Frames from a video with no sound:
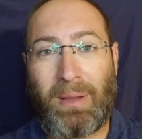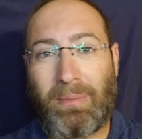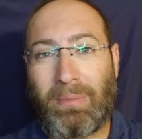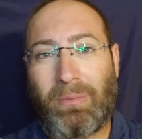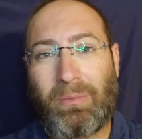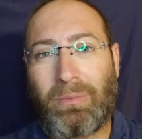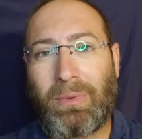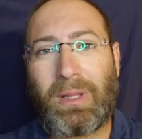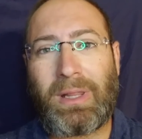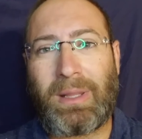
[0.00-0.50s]

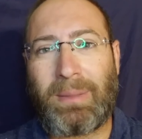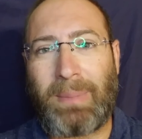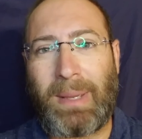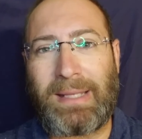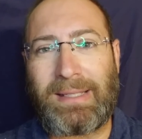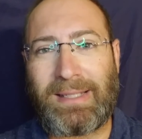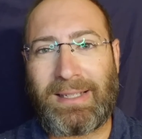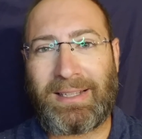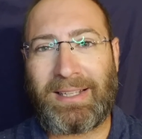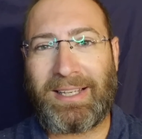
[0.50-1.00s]
really
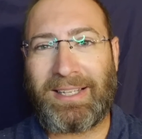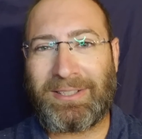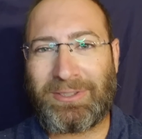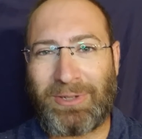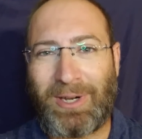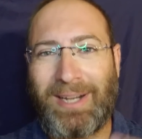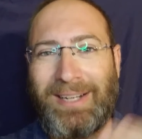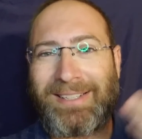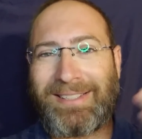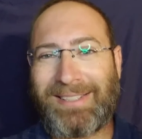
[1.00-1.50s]
basically
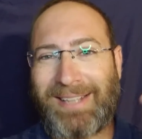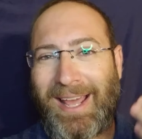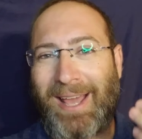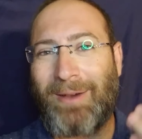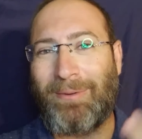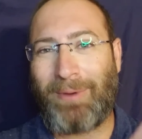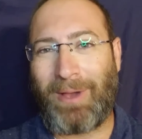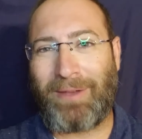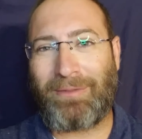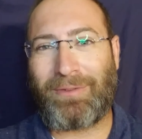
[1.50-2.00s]
trying to stay
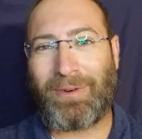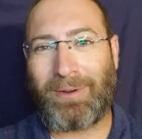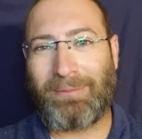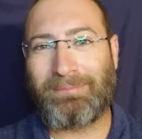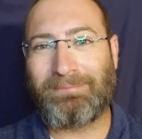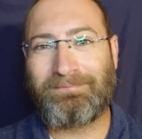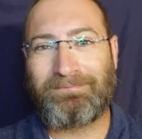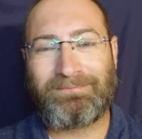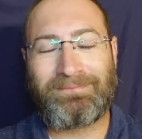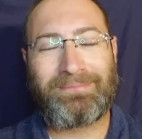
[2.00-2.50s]
away
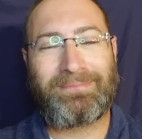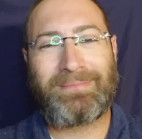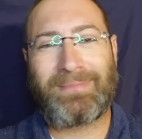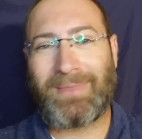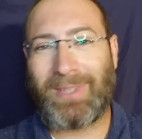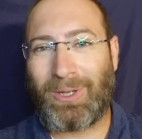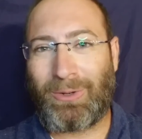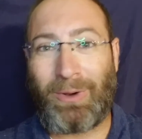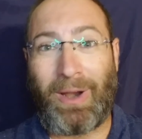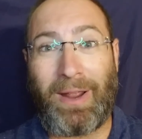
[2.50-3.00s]
from
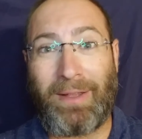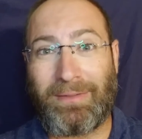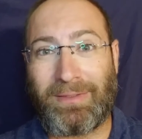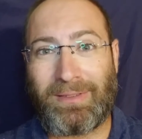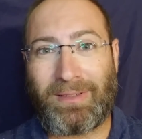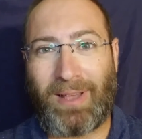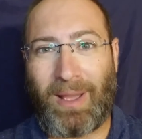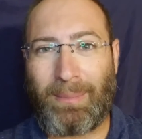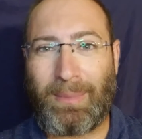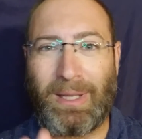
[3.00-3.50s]

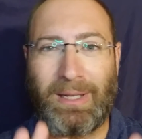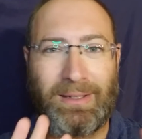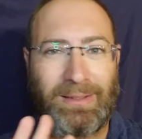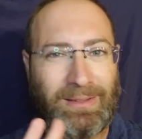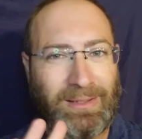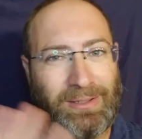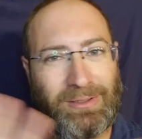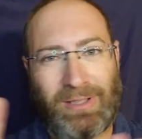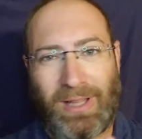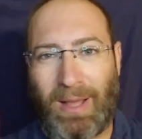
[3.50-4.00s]
graves. I
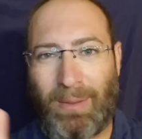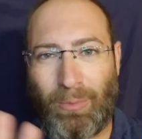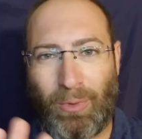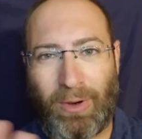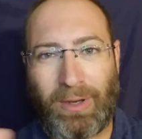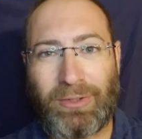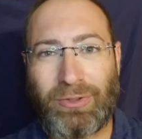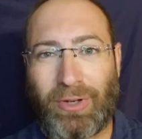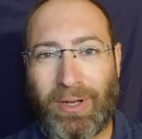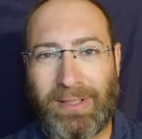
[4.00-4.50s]
mean, there's a lot
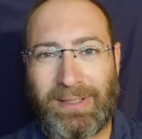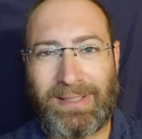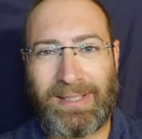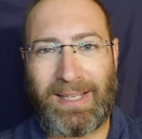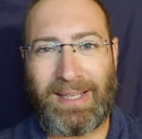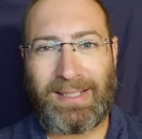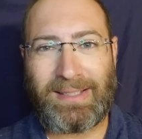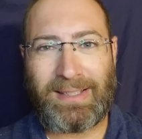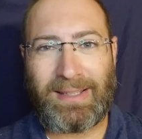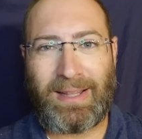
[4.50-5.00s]
more
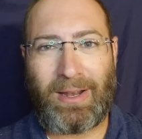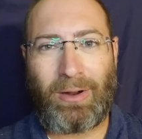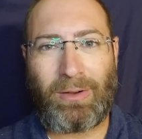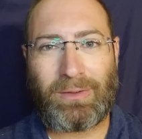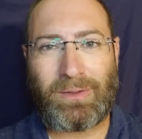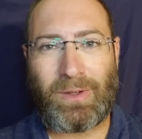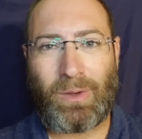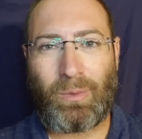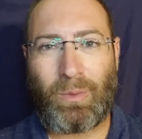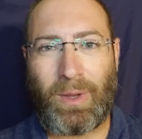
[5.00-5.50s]
intricacies, and then
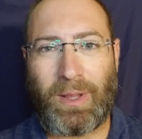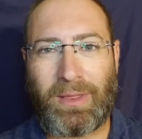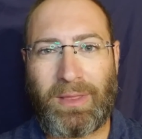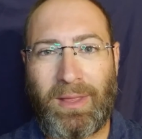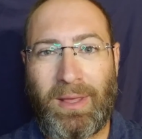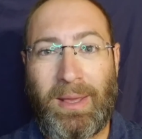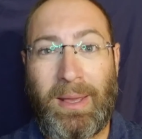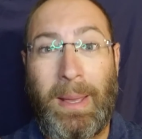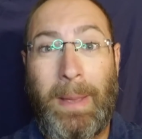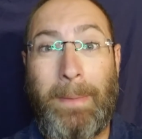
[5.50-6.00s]
also
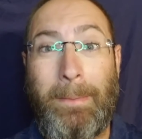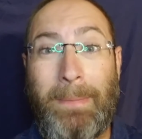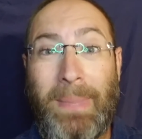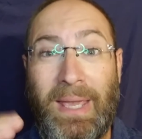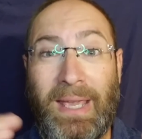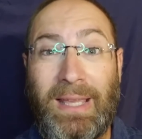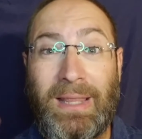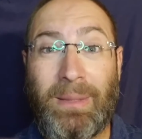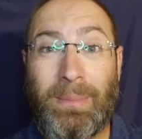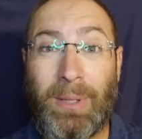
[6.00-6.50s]
with
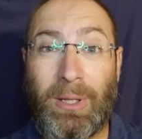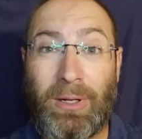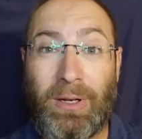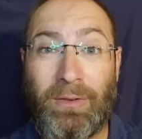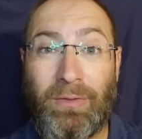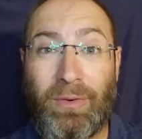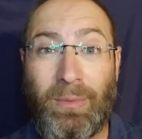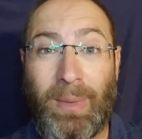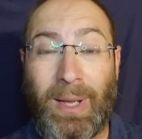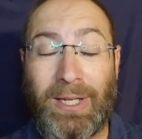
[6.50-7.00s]
being in the
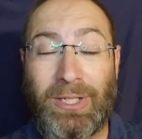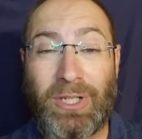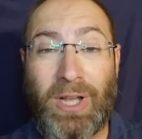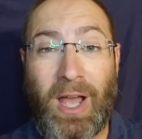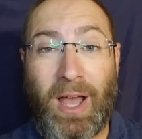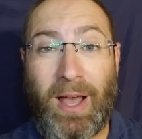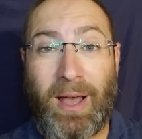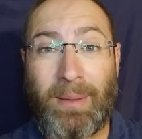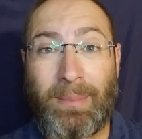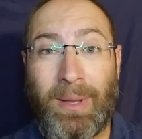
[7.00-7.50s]
building for my
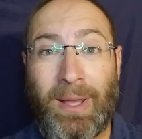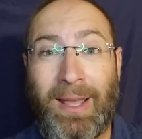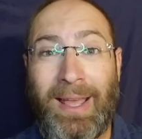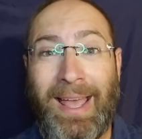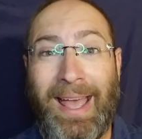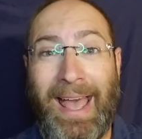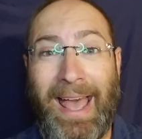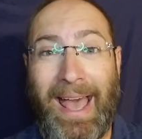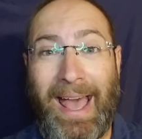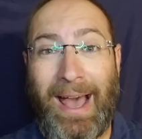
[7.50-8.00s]
job,
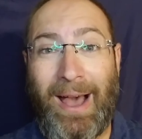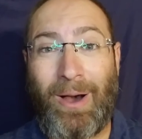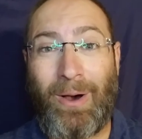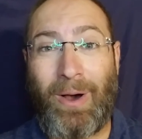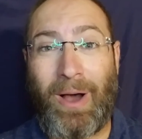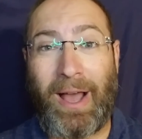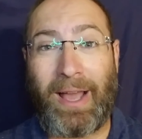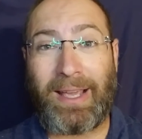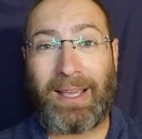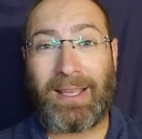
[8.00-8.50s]

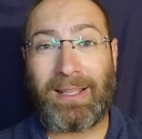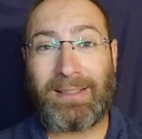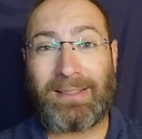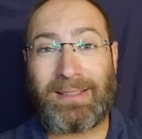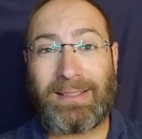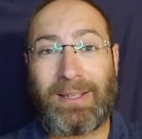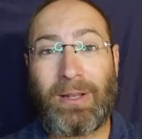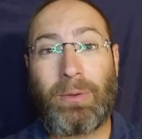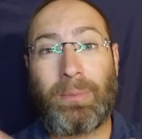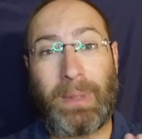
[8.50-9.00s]
how I can
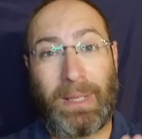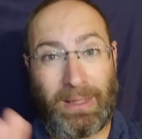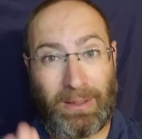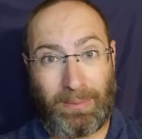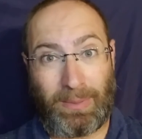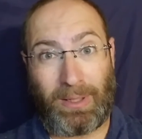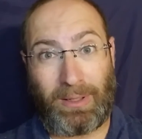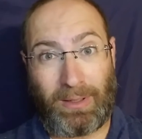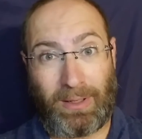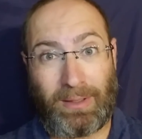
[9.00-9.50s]
still be in
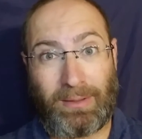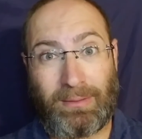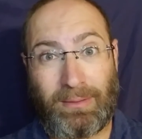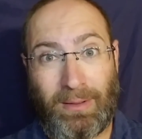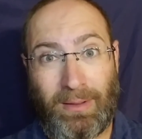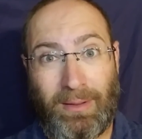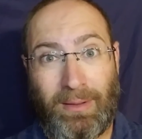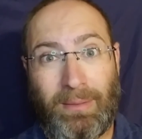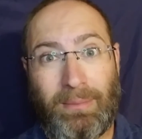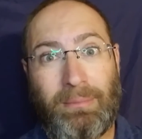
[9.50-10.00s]
the
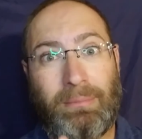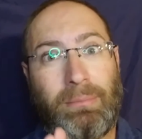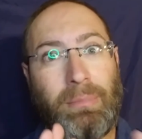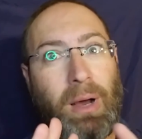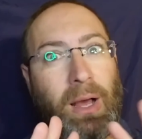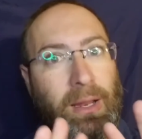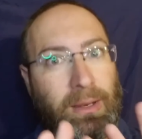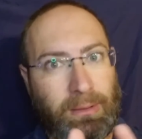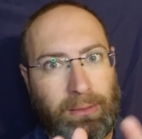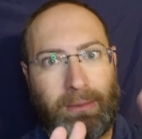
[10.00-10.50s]
building,
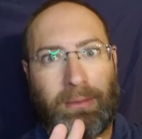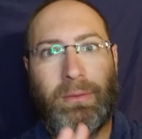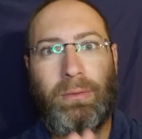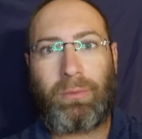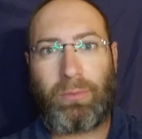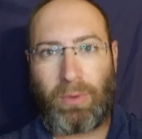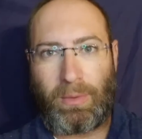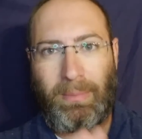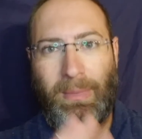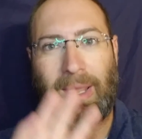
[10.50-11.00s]
but
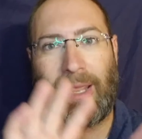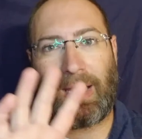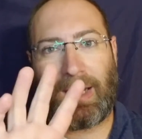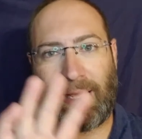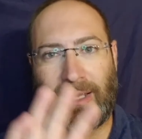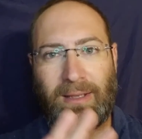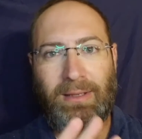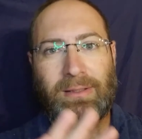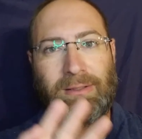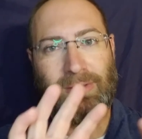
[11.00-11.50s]

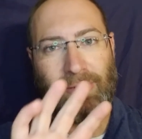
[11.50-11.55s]
remaining a